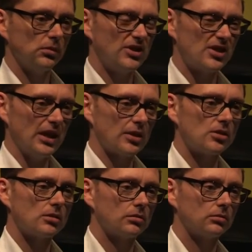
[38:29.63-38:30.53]

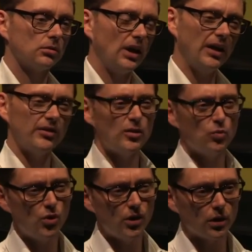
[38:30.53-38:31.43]
exist. How do they
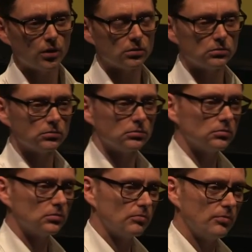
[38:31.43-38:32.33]
work?
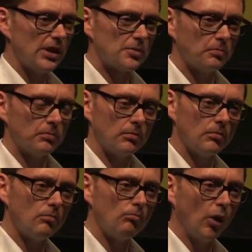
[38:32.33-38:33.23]
That's
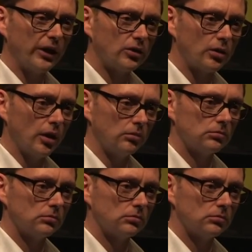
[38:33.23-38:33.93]
micro.